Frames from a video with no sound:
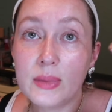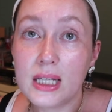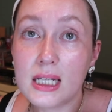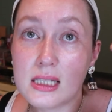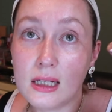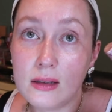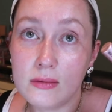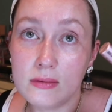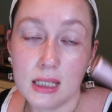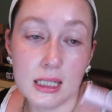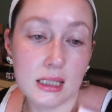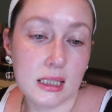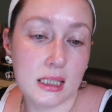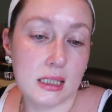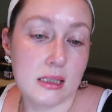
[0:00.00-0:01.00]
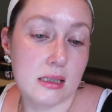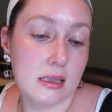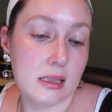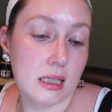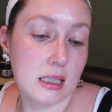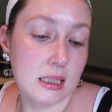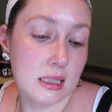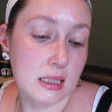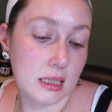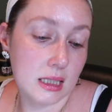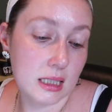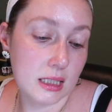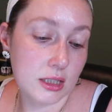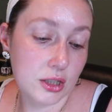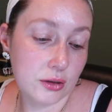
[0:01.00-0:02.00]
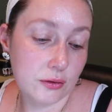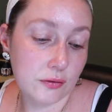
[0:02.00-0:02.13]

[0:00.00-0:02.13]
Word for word: because I don't like this. It's the Too